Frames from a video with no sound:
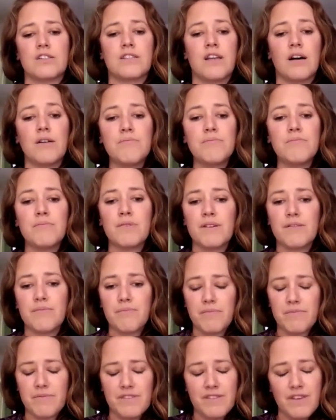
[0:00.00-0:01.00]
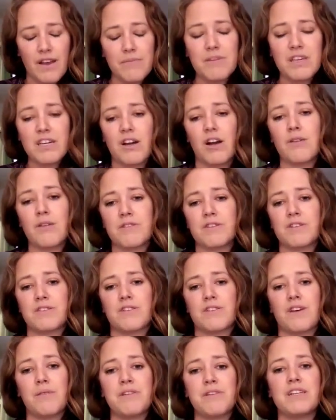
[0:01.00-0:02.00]
Some, some e-commerce
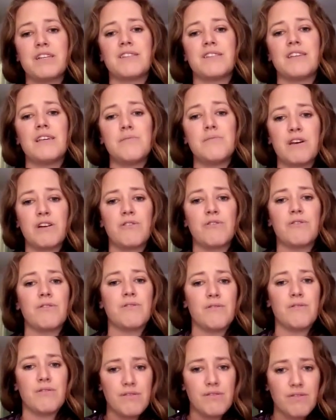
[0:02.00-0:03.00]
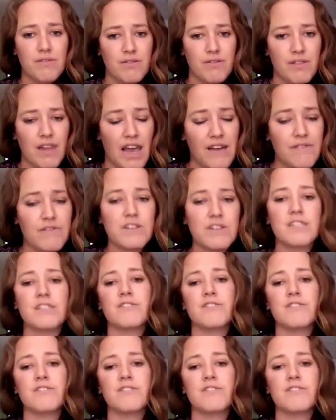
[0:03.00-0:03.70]
companies email every